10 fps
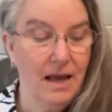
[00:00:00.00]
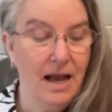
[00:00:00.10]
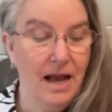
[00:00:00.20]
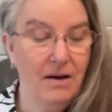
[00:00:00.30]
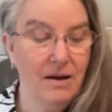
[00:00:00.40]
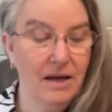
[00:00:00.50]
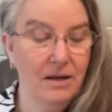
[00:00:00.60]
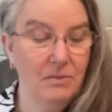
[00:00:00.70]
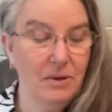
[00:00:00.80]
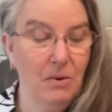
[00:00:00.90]
How can
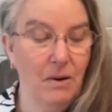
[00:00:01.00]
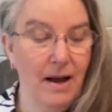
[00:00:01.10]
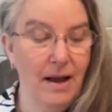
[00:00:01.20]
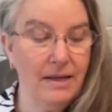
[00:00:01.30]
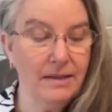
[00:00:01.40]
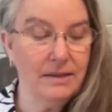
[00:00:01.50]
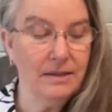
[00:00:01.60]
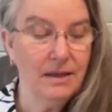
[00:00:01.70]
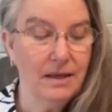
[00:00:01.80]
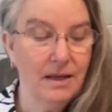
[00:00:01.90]
it be quiet?
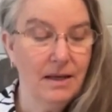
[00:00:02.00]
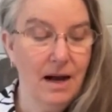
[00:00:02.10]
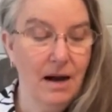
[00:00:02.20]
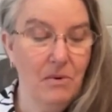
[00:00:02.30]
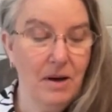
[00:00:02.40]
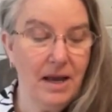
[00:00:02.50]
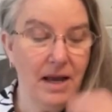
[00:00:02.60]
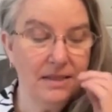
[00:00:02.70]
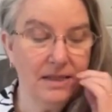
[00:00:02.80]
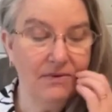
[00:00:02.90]
Yahweh
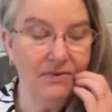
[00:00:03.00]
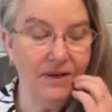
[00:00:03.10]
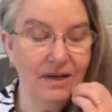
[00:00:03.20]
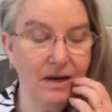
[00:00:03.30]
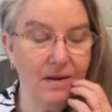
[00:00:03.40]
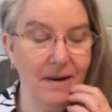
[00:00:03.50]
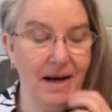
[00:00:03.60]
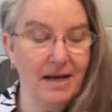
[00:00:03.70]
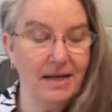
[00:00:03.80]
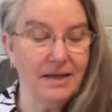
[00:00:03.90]
has given it a
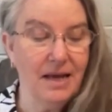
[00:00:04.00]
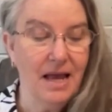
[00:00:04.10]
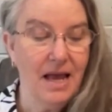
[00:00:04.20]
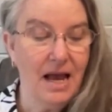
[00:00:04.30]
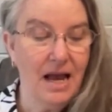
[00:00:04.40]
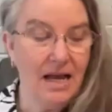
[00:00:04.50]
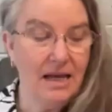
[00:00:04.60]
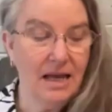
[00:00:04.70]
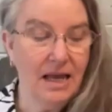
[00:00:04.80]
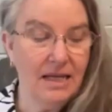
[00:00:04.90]
command
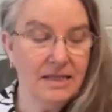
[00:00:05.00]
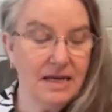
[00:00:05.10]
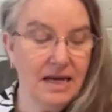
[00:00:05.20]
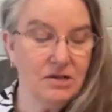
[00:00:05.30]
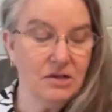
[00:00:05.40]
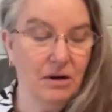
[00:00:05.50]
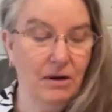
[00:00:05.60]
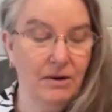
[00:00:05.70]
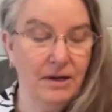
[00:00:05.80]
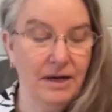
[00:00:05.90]
against
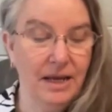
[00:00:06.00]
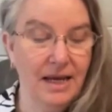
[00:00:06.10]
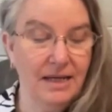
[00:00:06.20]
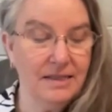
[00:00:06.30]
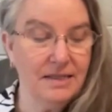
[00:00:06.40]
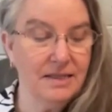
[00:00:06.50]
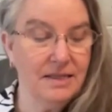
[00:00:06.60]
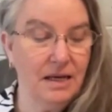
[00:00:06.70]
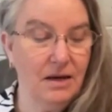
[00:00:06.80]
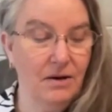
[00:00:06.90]
Ashkelon and against the
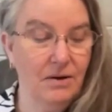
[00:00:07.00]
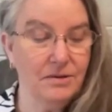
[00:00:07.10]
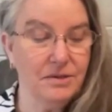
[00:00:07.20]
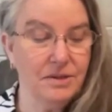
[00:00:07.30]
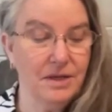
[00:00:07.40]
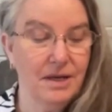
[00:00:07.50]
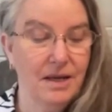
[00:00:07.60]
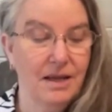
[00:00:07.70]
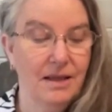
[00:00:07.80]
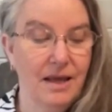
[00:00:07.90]
sea coast.
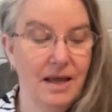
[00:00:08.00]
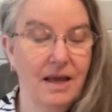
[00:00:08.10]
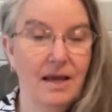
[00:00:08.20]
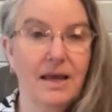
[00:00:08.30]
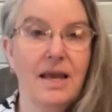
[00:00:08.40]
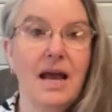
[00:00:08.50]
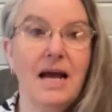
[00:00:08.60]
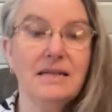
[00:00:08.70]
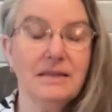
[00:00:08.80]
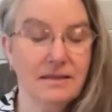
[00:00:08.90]
There he
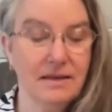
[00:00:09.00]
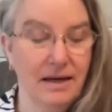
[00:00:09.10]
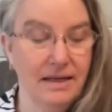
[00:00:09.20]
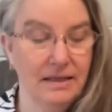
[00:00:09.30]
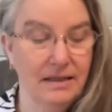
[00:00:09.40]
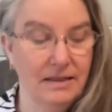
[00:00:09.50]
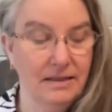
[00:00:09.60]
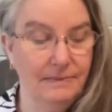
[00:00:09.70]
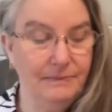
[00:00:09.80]
has assigned it.